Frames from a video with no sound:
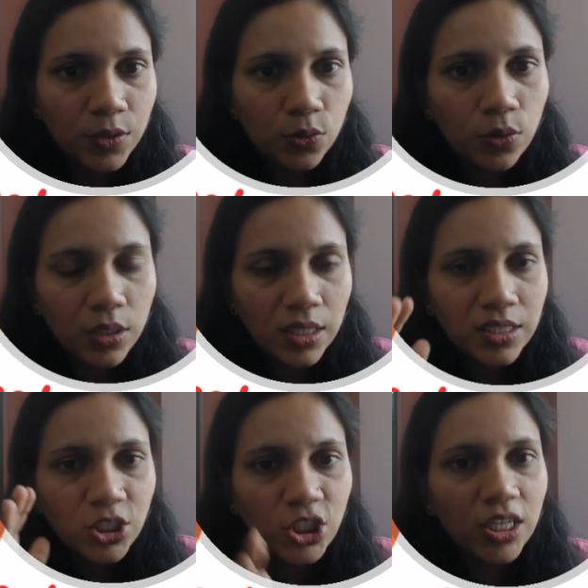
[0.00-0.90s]
So
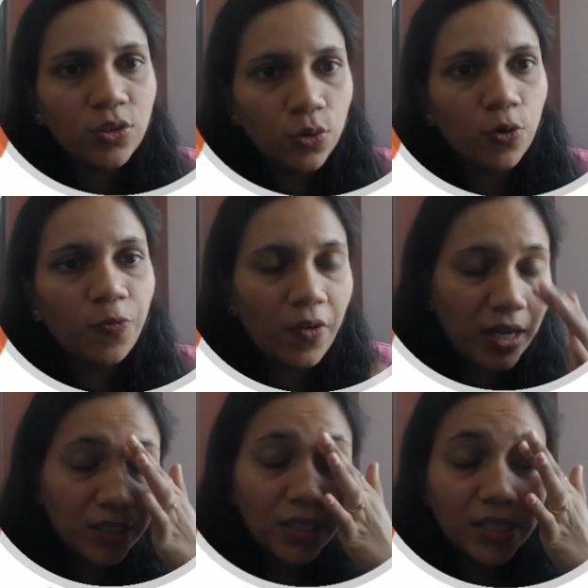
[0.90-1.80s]
this G0
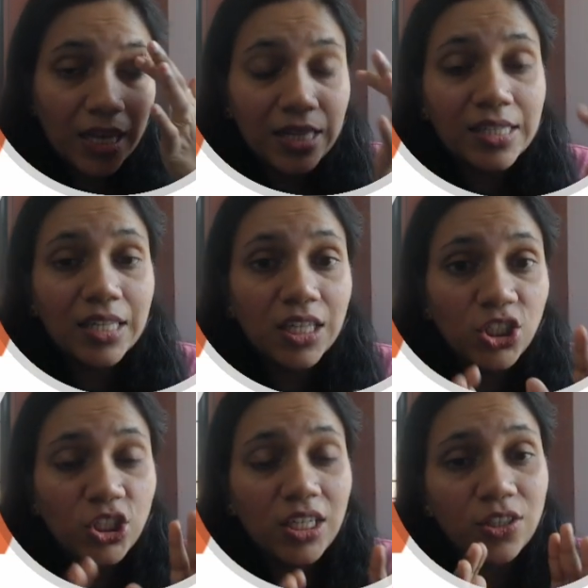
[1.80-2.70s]
phase, the cells in the
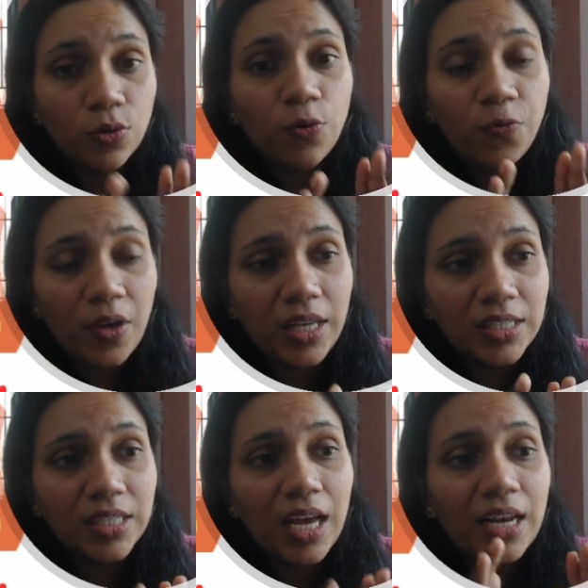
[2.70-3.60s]
G0
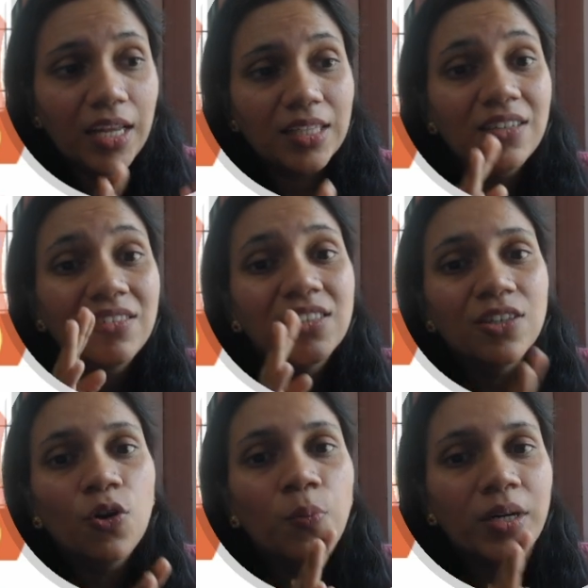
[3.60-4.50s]
phase, they are like the
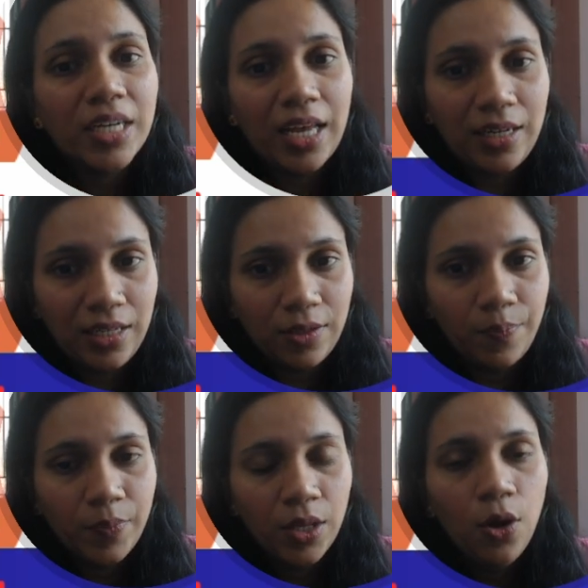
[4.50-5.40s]
reserve battalion.